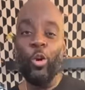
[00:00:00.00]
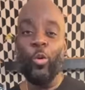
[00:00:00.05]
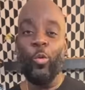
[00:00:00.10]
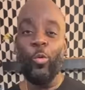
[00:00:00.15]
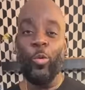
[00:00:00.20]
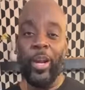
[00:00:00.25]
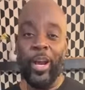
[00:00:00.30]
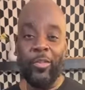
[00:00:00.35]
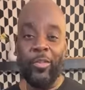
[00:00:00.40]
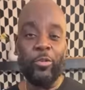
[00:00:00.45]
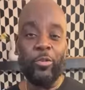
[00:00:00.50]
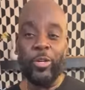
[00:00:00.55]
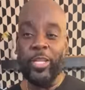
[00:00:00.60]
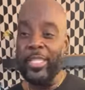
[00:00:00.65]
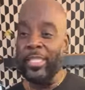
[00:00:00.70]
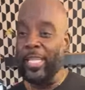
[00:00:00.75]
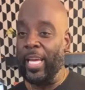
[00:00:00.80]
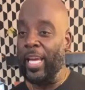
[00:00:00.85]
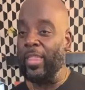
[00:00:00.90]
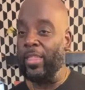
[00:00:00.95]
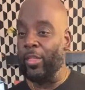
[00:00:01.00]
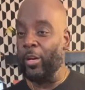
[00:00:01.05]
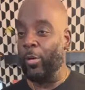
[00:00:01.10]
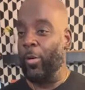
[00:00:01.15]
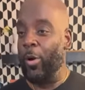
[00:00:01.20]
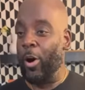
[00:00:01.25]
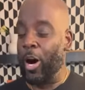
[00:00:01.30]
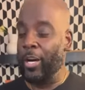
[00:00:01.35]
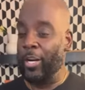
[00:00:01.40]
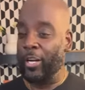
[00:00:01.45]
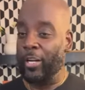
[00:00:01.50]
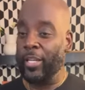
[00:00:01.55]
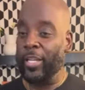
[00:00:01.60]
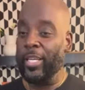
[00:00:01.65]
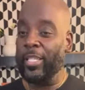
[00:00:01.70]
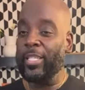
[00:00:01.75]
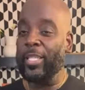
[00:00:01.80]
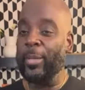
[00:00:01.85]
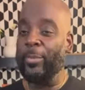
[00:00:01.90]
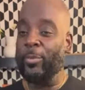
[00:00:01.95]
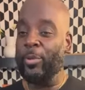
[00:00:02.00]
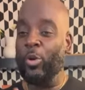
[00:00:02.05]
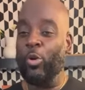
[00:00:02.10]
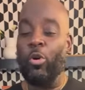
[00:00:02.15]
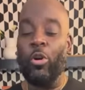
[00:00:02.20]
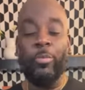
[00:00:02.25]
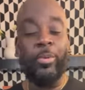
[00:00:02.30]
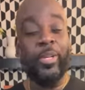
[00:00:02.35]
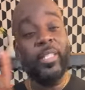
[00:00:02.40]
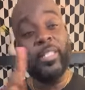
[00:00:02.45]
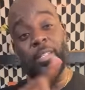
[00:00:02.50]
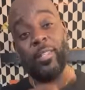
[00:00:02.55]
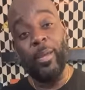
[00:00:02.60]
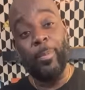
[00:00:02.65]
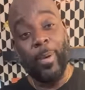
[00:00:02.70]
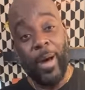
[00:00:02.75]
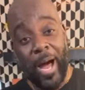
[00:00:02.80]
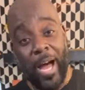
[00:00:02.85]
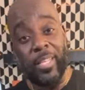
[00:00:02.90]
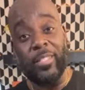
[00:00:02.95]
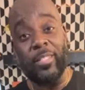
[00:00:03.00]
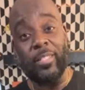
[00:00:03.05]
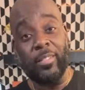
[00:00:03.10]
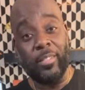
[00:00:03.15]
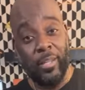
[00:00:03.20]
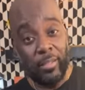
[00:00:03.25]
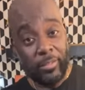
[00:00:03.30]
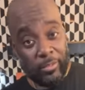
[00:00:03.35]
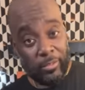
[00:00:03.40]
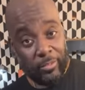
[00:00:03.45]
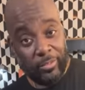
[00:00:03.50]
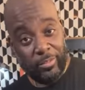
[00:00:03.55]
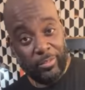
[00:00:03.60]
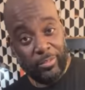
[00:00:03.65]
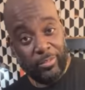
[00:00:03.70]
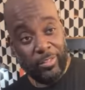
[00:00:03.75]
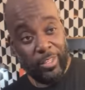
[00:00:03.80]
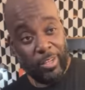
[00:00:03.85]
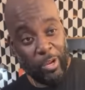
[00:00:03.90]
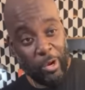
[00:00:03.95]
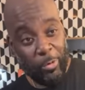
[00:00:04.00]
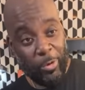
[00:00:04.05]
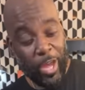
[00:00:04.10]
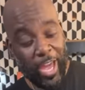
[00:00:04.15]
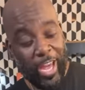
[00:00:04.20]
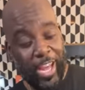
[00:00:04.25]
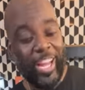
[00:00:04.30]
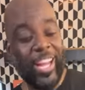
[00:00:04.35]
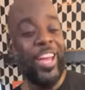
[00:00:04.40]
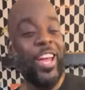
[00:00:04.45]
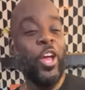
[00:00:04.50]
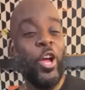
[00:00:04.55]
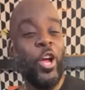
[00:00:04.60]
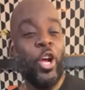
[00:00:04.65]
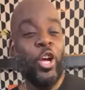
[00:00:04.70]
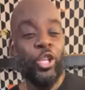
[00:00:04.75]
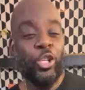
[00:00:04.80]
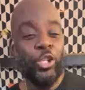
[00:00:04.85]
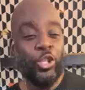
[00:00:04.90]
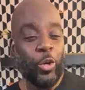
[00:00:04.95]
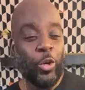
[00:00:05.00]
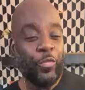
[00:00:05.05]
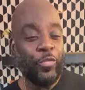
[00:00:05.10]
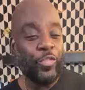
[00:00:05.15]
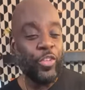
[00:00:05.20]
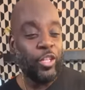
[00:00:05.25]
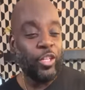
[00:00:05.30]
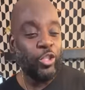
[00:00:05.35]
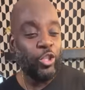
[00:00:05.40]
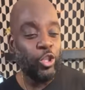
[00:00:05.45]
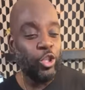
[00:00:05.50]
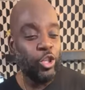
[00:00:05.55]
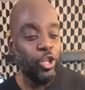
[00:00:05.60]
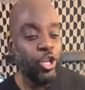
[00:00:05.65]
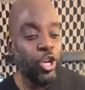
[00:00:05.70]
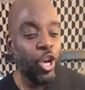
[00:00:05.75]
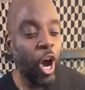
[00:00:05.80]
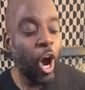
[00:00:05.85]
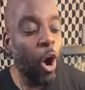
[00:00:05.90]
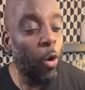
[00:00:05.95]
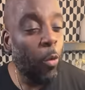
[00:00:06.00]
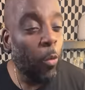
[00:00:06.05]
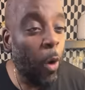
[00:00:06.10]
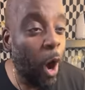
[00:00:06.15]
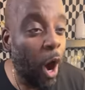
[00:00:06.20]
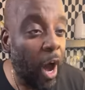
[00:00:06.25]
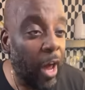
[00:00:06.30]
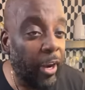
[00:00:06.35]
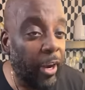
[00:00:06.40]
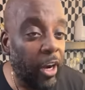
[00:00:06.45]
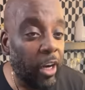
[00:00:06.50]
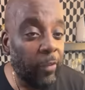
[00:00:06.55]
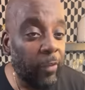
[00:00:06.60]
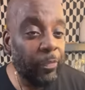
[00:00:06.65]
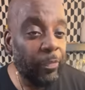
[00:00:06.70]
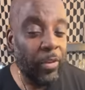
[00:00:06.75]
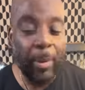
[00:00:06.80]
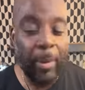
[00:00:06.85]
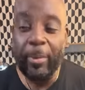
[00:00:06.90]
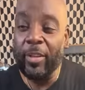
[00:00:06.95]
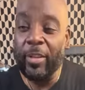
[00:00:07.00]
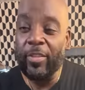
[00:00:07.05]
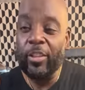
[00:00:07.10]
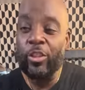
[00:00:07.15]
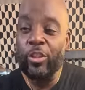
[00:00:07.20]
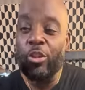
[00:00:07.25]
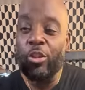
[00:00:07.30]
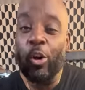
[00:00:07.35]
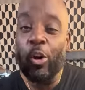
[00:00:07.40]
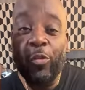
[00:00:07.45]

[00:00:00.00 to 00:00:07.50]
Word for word: whatever is in the water gets absorbed into the pasta, okay? So if there's no water, I mean, there's no